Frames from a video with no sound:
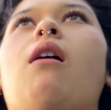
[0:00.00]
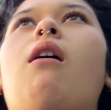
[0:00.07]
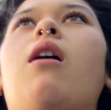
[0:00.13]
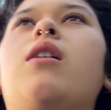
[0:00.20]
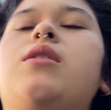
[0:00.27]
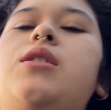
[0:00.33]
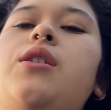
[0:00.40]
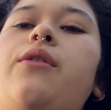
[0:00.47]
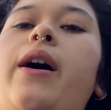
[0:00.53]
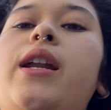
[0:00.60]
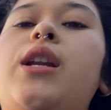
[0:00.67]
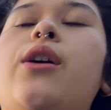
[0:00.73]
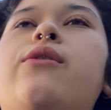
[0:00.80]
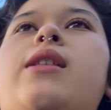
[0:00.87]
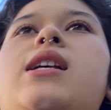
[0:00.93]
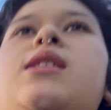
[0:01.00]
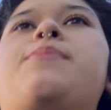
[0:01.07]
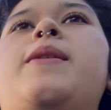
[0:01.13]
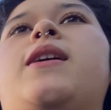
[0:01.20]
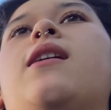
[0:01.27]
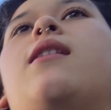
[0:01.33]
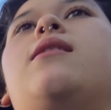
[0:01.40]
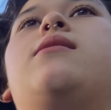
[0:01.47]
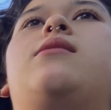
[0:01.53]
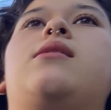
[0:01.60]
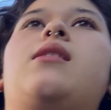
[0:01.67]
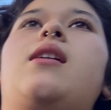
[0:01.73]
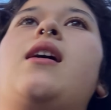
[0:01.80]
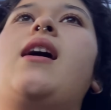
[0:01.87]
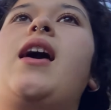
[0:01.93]
also i know that's because
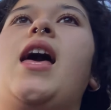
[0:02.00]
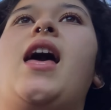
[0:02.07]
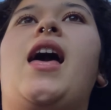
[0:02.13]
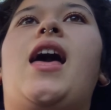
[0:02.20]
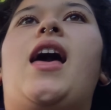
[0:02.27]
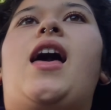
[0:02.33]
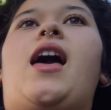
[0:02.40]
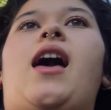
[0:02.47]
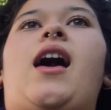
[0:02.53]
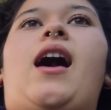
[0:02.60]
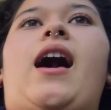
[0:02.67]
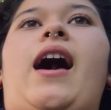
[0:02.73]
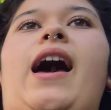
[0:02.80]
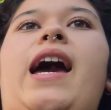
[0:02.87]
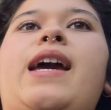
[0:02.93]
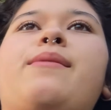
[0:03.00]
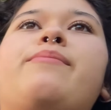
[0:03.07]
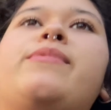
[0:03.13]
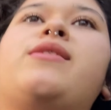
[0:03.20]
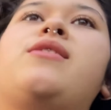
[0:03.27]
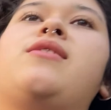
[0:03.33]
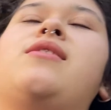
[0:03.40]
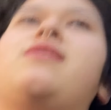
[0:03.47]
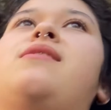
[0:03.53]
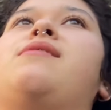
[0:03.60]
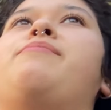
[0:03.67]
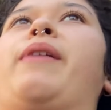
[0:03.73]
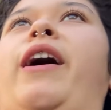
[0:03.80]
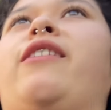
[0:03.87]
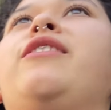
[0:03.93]
i'm
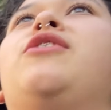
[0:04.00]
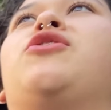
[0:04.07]
barely